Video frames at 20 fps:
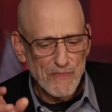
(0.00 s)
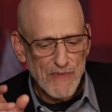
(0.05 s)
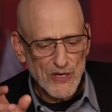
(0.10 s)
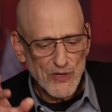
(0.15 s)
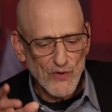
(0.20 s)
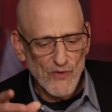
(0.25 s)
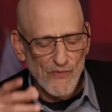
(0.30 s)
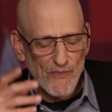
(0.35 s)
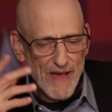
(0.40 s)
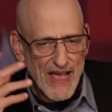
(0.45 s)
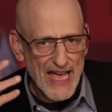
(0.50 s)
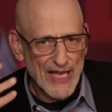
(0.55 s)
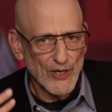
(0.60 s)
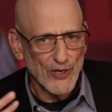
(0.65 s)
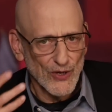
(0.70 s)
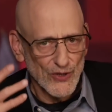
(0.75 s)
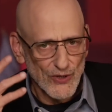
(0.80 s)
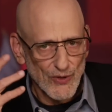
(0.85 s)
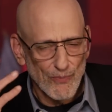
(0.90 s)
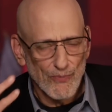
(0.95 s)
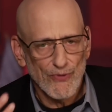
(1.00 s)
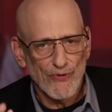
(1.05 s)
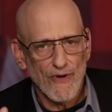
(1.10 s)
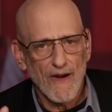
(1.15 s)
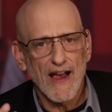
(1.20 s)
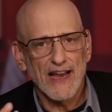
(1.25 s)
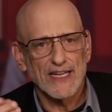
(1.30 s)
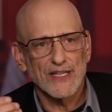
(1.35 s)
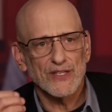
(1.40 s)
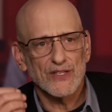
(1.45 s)
the measure of manhood, the
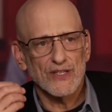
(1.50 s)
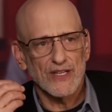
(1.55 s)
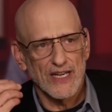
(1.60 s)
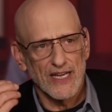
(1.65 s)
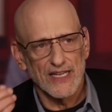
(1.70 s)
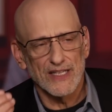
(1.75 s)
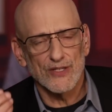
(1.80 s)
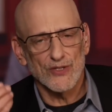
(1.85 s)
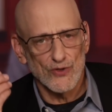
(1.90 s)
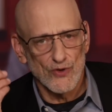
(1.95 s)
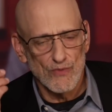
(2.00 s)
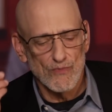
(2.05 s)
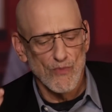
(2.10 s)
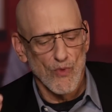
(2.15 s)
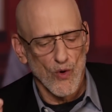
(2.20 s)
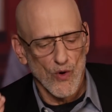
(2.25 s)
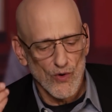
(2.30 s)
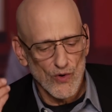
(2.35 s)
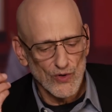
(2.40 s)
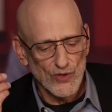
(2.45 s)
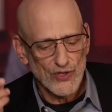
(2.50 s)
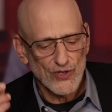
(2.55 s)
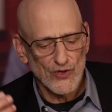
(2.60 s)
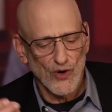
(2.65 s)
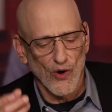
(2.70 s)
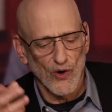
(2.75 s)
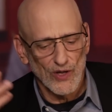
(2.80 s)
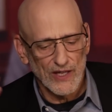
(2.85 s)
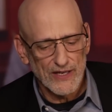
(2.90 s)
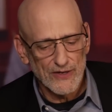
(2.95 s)
price is your moral
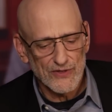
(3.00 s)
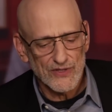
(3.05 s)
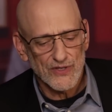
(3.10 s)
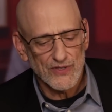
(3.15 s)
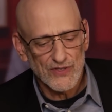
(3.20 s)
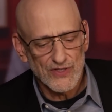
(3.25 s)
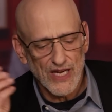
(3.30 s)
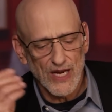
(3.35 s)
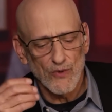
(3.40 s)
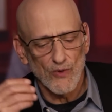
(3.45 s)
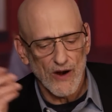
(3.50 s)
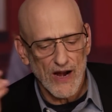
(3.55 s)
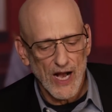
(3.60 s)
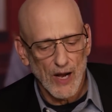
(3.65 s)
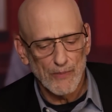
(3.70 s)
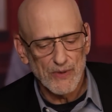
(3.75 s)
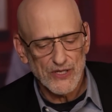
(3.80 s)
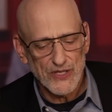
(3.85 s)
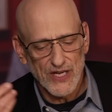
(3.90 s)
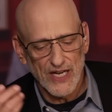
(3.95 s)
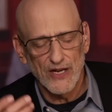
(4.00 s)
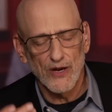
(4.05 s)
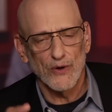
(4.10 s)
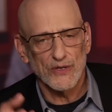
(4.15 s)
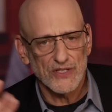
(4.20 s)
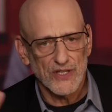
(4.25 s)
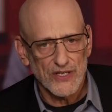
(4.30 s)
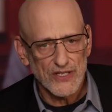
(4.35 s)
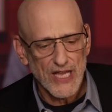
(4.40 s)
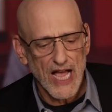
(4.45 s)
soul. Here's a scene where Al
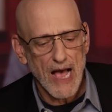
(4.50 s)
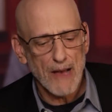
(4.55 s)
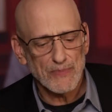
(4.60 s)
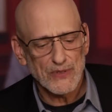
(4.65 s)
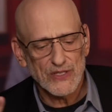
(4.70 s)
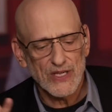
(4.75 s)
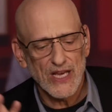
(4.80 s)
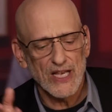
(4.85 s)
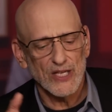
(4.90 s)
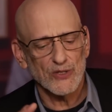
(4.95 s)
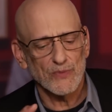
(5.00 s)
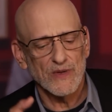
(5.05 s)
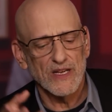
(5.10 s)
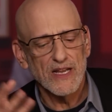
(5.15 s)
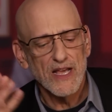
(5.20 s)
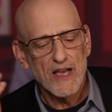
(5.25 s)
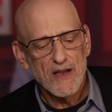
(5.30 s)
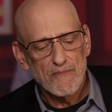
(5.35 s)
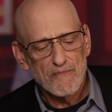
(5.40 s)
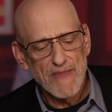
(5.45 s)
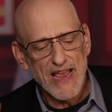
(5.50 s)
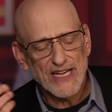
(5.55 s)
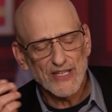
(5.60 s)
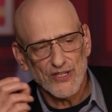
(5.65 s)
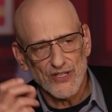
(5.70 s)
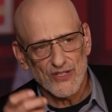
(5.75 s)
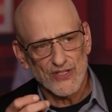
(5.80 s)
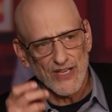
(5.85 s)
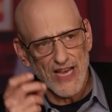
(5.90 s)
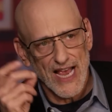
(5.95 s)
Pacino is the top salesman,
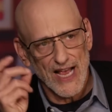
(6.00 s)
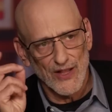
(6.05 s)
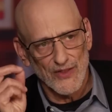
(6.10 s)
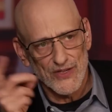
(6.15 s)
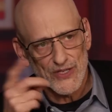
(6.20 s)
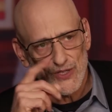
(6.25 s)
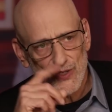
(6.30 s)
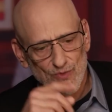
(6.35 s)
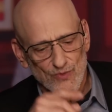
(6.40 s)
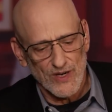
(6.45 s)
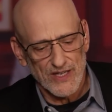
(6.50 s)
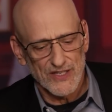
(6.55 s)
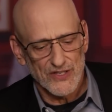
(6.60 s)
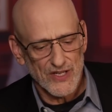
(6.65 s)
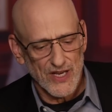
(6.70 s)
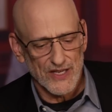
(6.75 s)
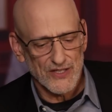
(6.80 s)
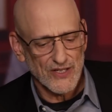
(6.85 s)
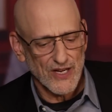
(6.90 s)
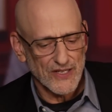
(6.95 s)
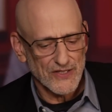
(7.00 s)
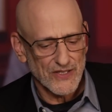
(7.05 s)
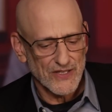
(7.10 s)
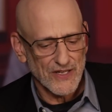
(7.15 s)
makes a sale. This is what he says, cut